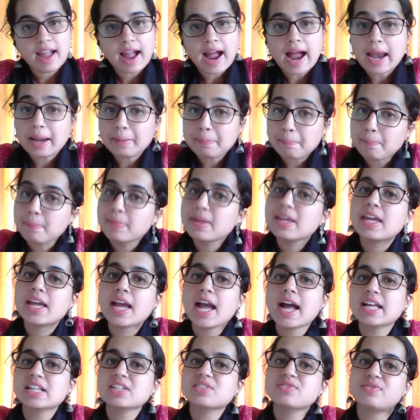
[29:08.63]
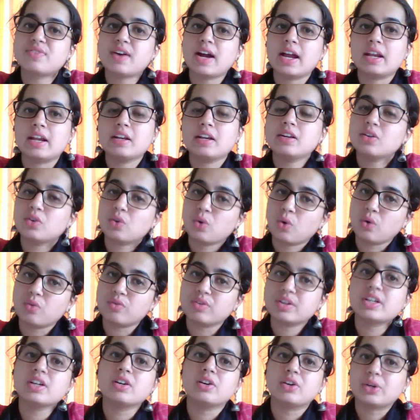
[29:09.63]
and B has filed over
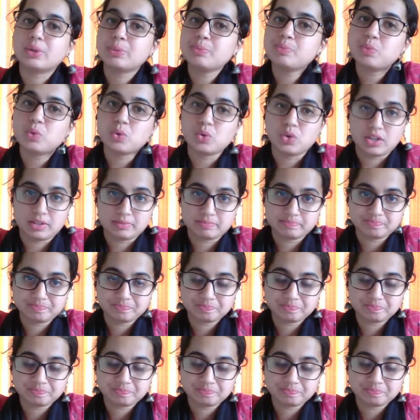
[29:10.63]
here in Pune.